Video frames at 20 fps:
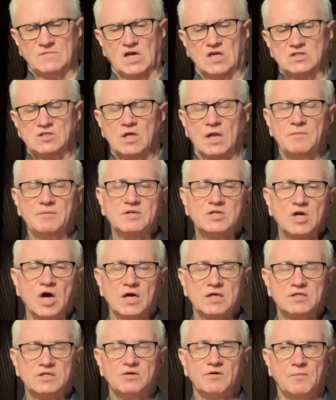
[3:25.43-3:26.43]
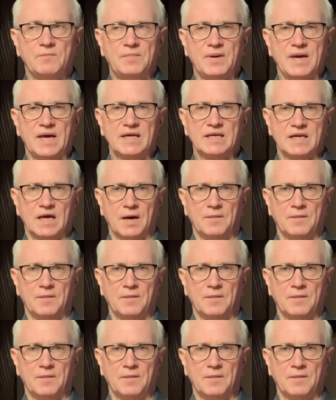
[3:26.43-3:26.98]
So let me talk to you a bit